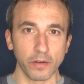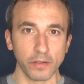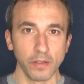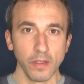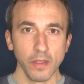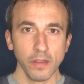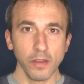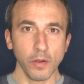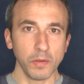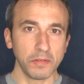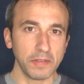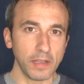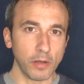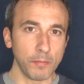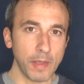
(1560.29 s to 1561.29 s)
a
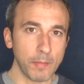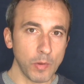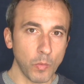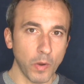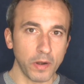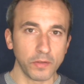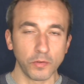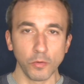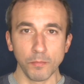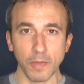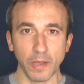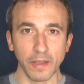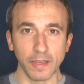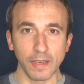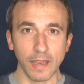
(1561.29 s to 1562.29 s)
deal, maybe $1 to $2 million.